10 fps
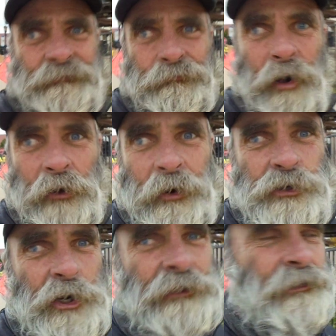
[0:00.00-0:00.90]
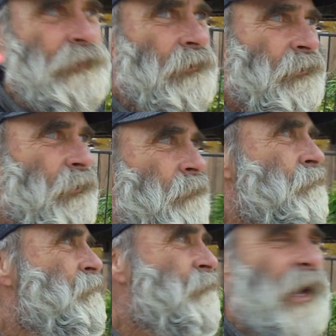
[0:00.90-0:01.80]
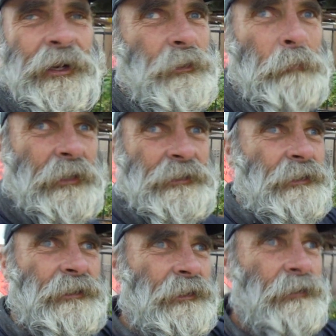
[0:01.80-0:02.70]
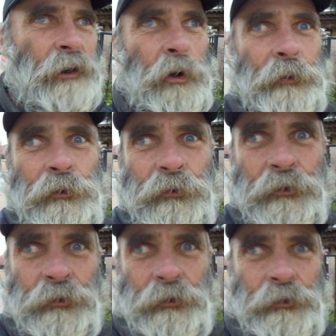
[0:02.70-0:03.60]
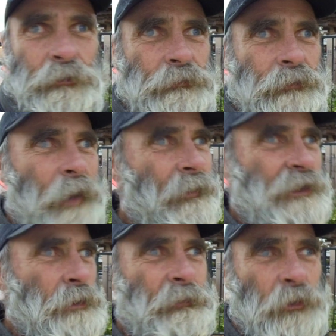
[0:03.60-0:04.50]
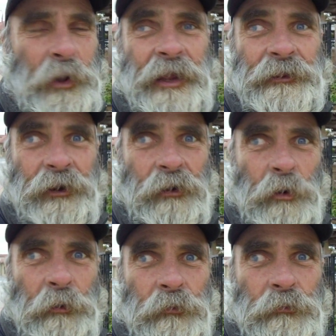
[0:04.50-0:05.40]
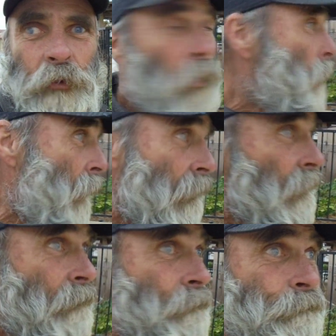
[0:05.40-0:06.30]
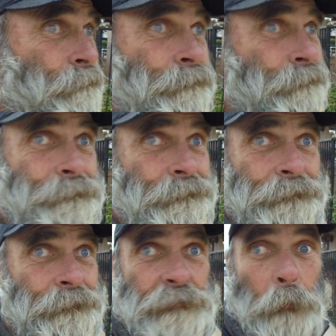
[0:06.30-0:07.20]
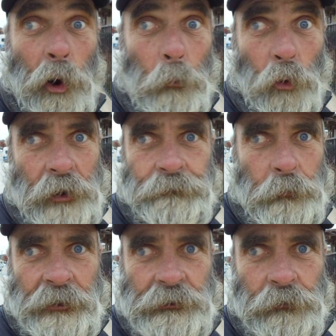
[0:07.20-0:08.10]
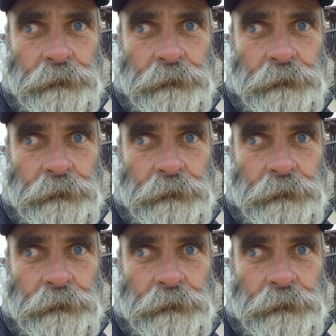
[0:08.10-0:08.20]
Monterey Transit Center, taking the bus into Carmel. I might just spend the weekend there at Carmel, or I might leave tomorrow morning for Big Sur.